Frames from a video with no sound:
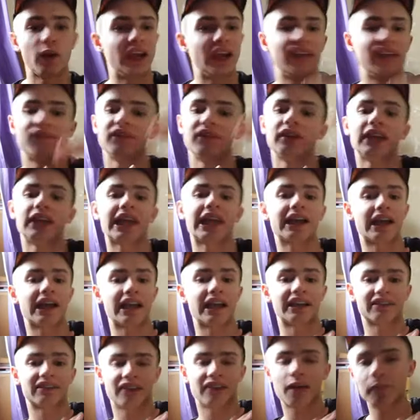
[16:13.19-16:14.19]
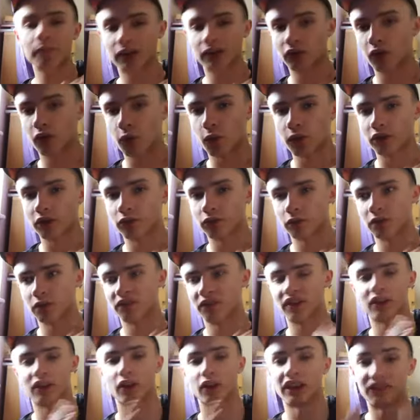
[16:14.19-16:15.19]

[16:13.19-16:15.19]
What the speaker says: even the examiner don't agree with it,